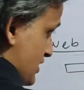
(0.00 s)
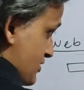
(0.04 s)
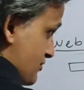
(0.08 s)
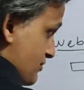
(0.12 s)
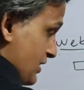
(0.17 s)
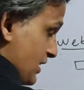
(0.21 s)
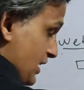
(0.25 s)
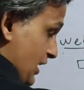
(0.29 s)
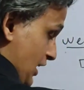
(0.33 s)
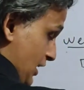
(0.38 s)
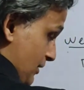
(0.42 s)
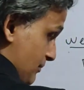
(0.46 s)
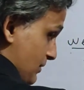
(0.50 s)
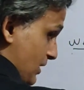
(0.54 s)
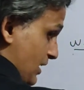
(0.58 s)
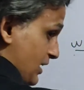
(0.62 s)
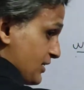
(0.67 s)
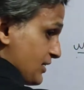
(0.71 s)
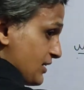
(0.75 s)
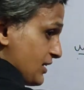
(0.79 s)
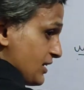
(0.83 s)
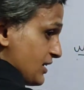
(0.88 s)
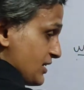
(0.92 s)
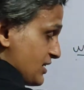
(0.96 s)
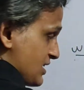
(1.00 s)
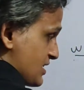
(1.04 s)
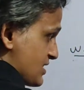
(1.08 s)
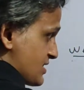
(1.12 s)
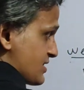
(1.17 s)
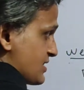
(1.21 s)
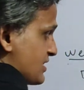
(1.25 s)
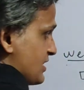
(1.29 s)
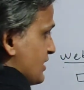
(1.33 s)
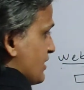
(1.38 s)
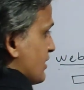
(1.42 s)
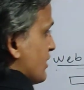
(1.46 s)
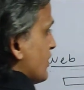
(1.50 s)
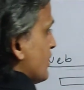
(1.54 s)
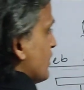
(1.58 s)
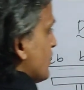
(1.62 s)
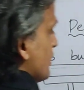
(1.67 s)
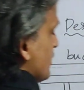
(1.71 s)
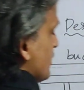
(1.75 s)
That's why I am writing it as C.